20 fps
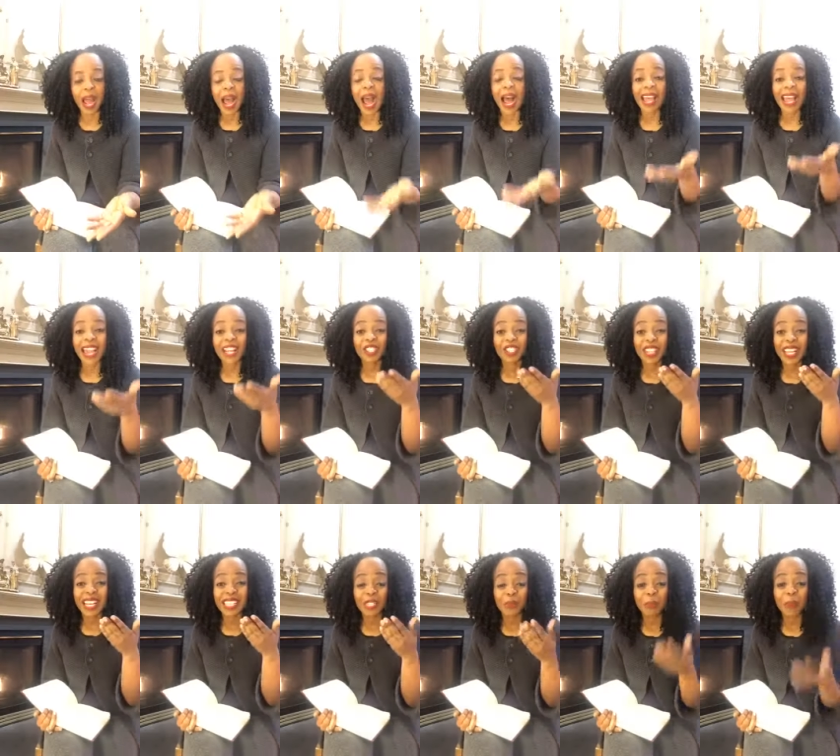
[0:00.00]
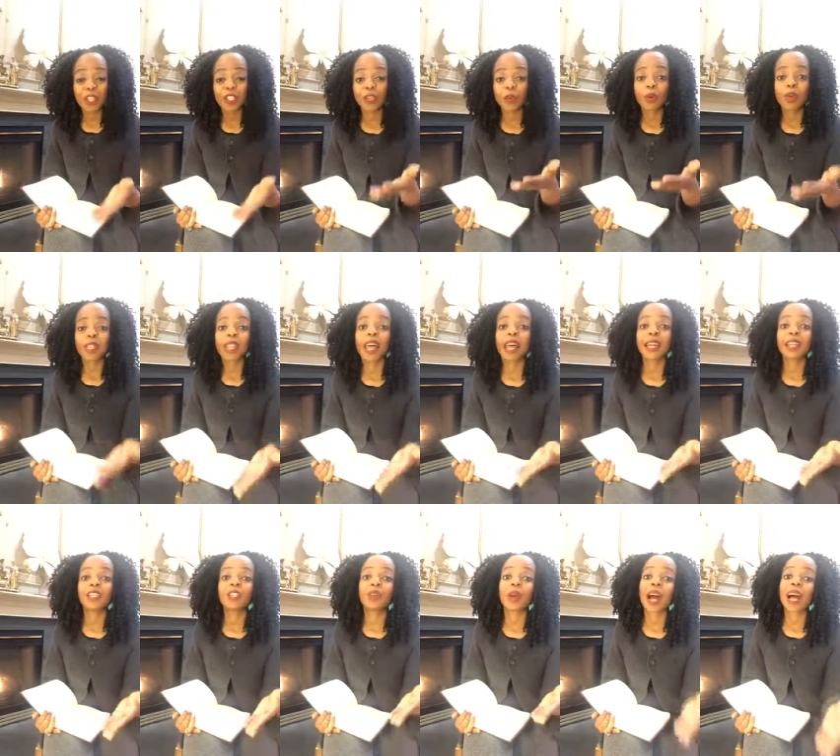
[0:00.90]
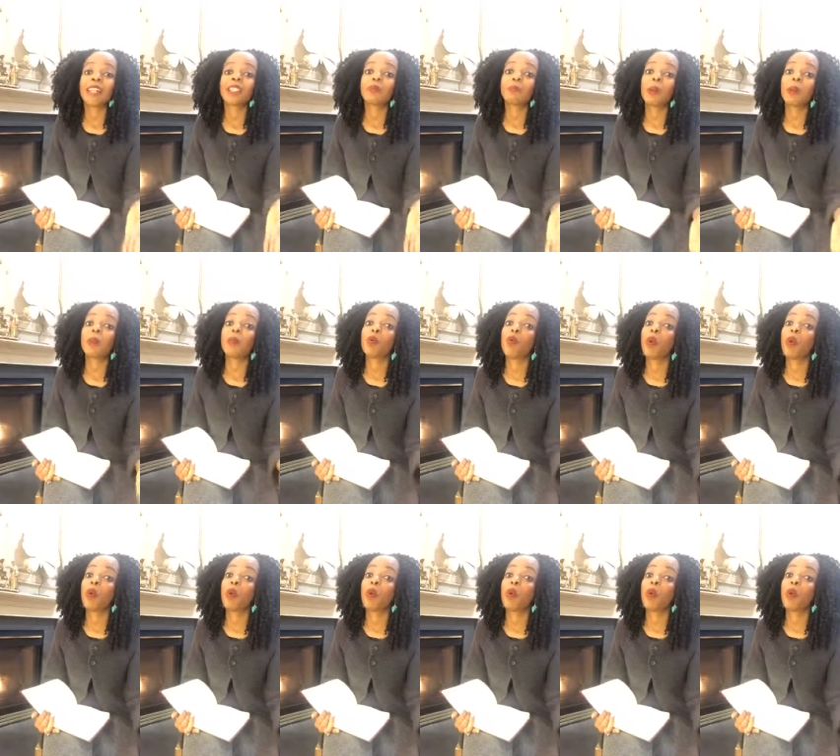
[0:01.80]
I actually especially would like to ask people